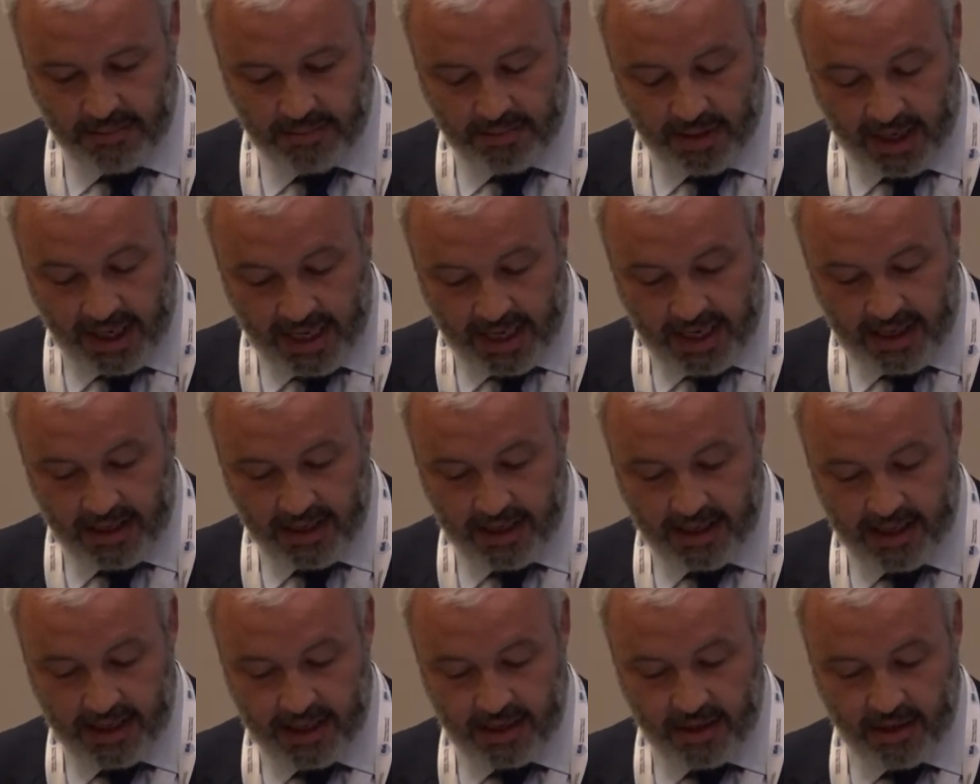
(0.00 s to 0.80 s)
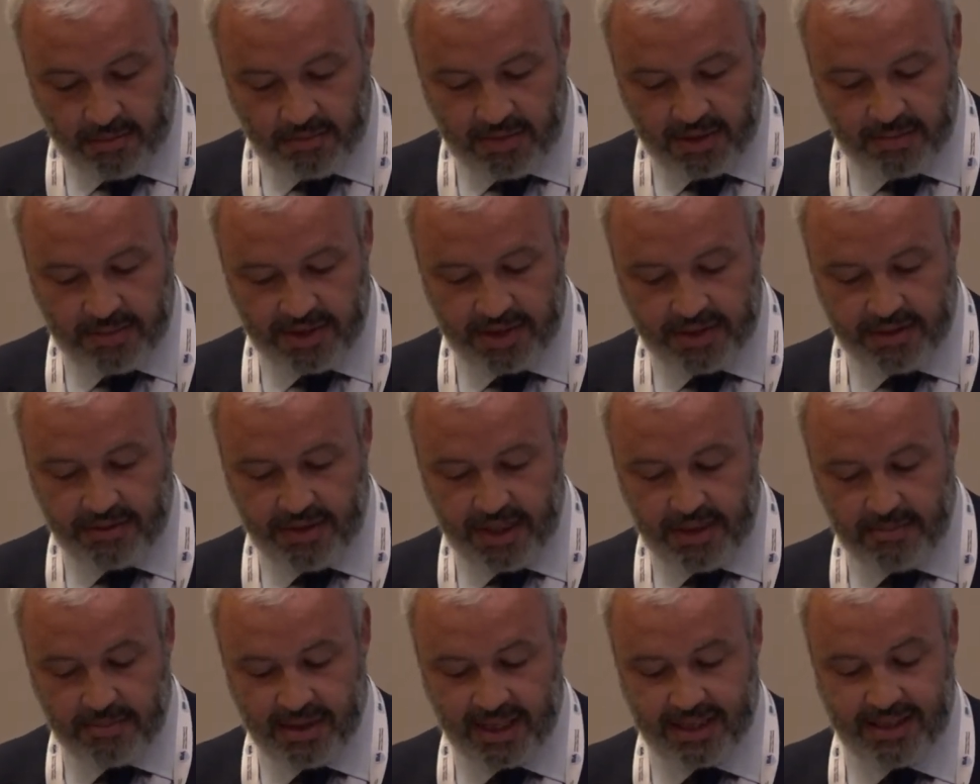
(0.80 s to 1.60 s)
playing a
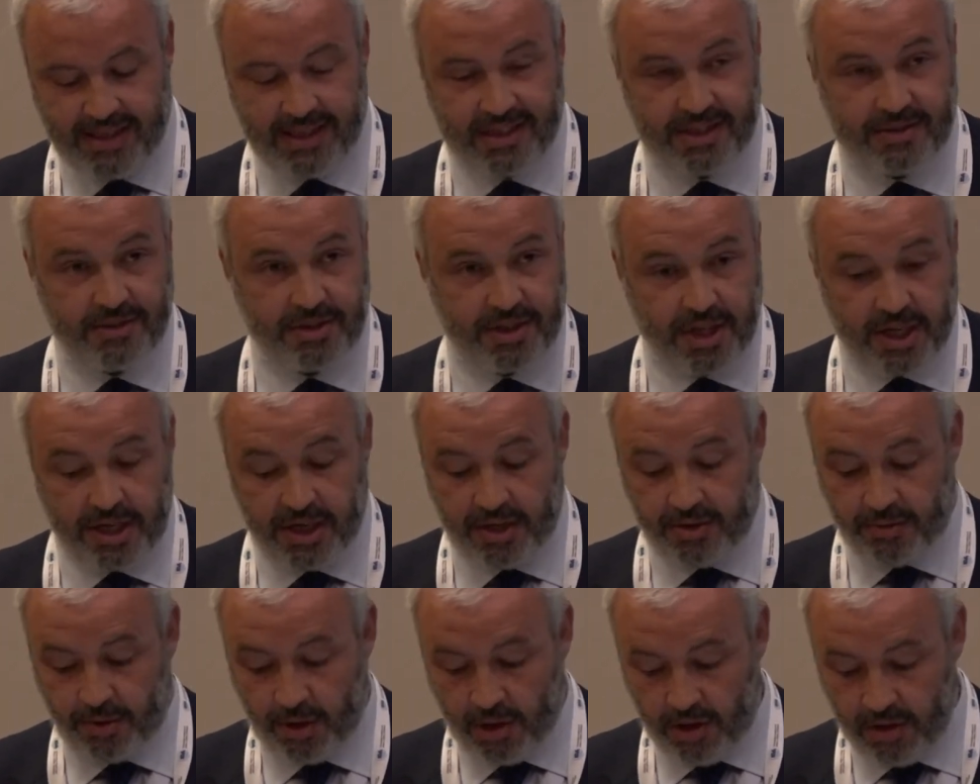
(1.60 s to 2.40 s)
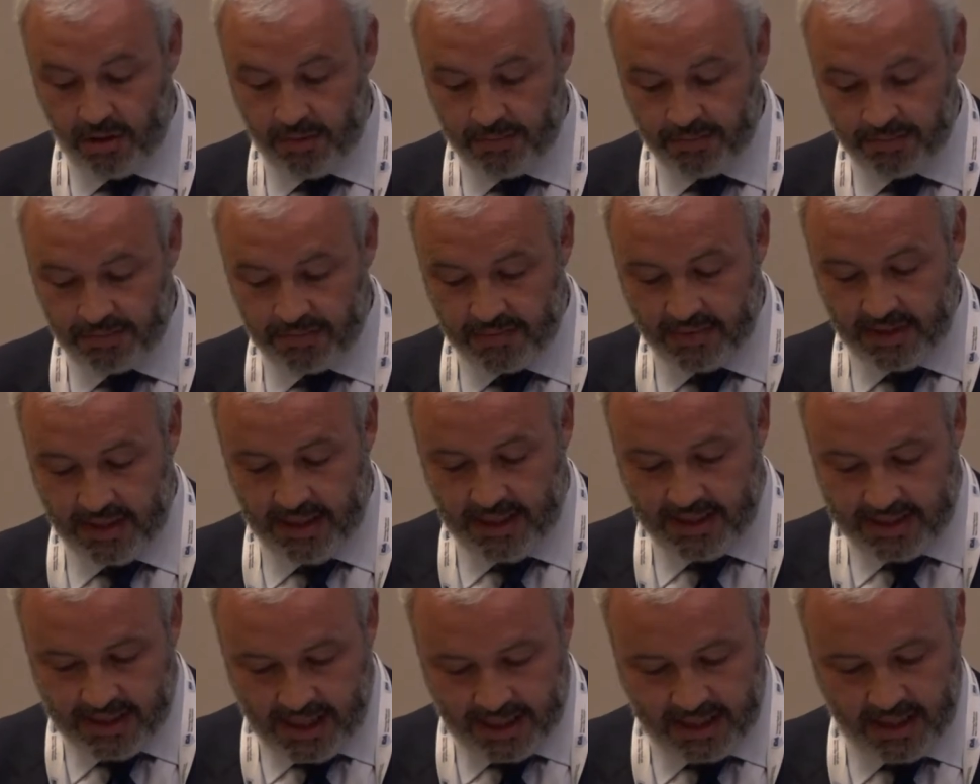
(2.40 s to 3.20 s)
complementary but a strategic role
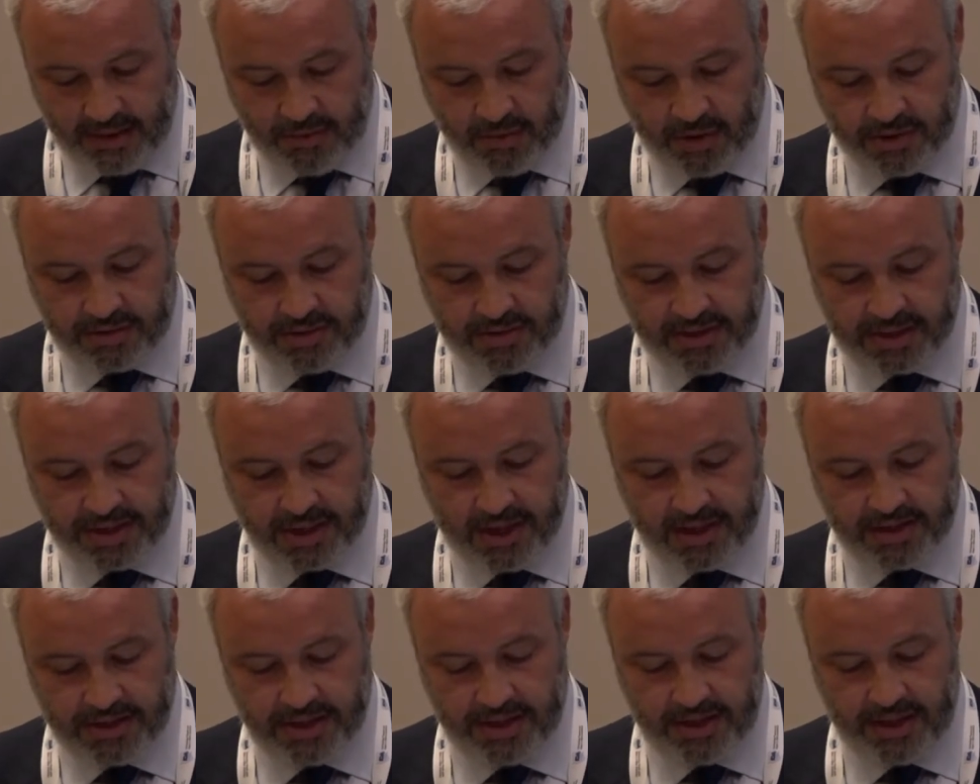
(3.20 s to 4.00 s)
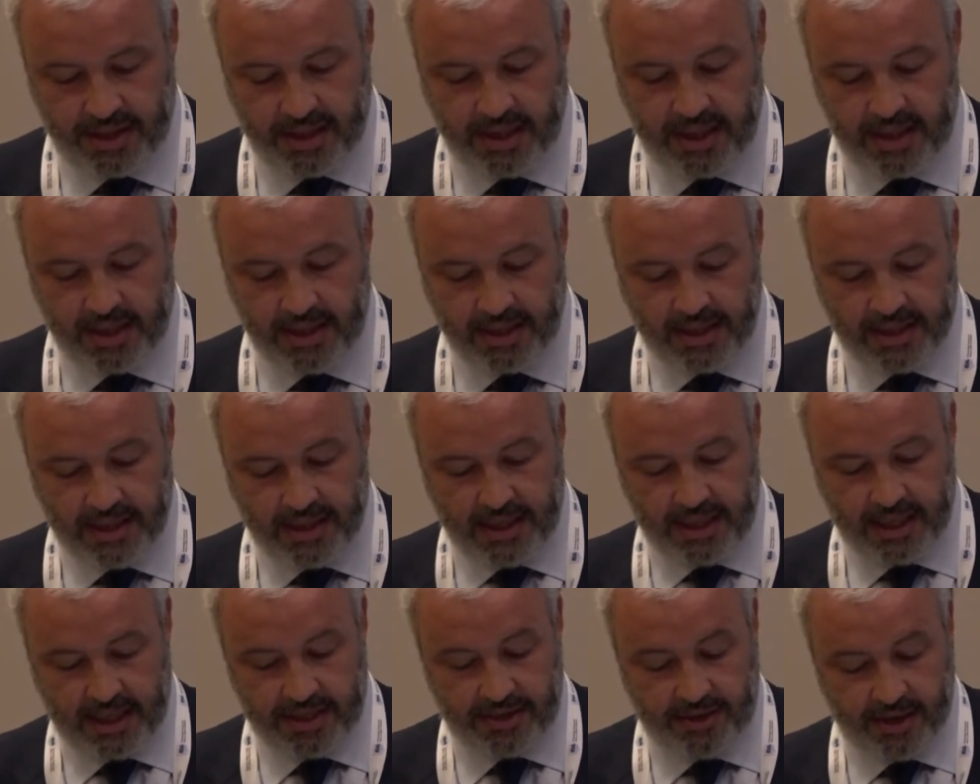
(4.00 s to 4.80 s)
in tackling water scarcity
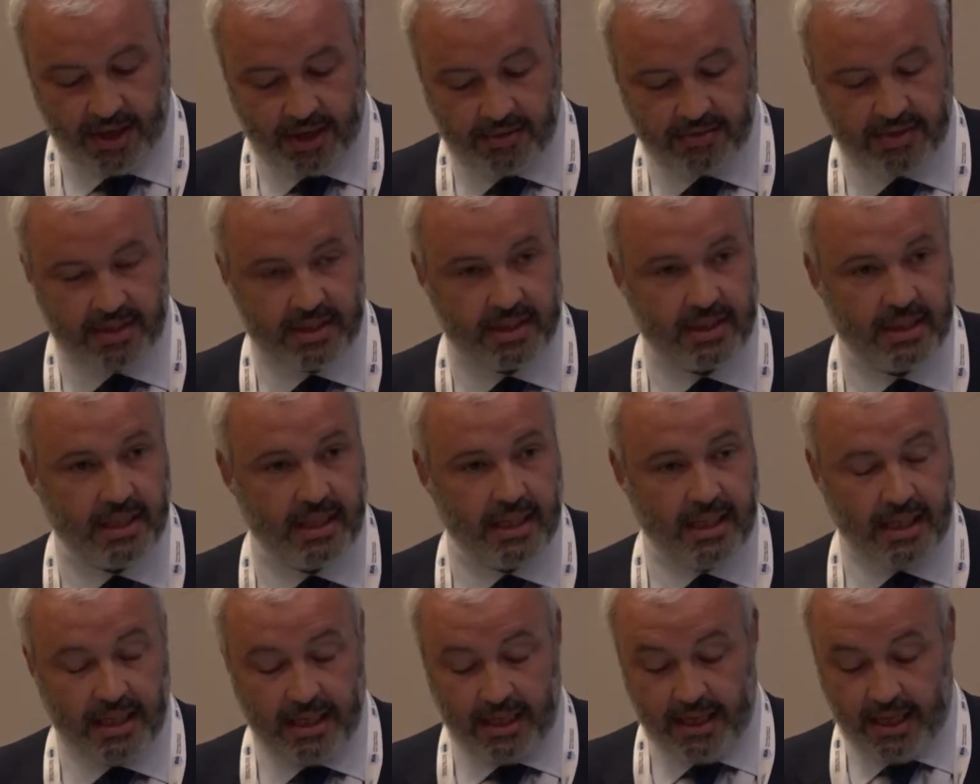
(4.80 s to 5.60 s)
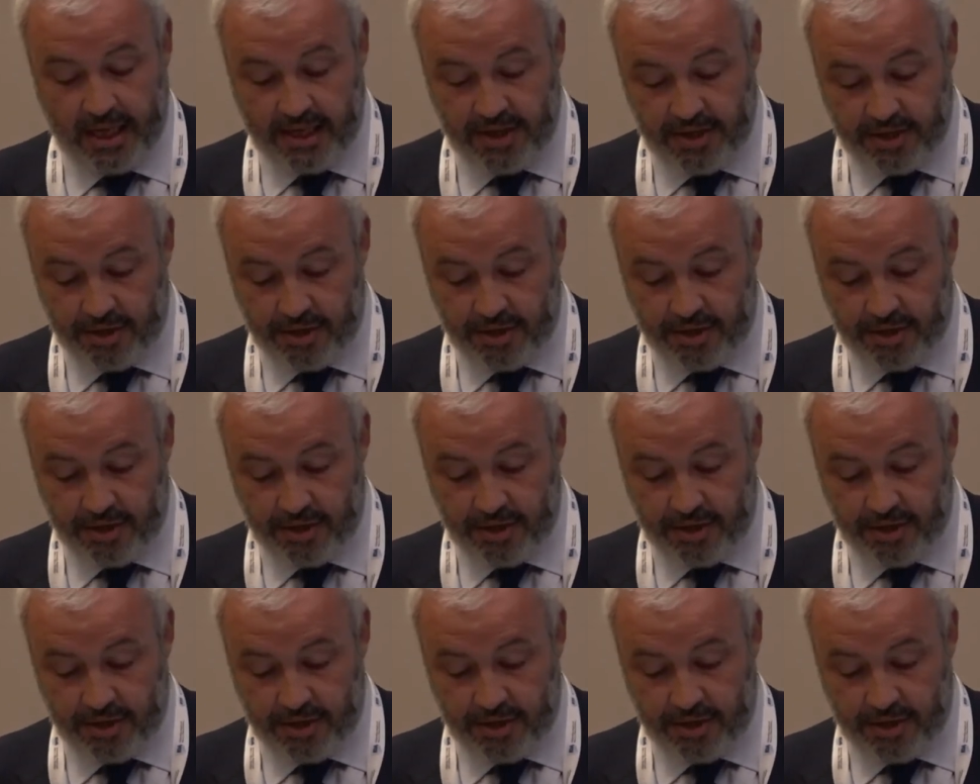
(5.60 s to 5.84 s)
and droughts and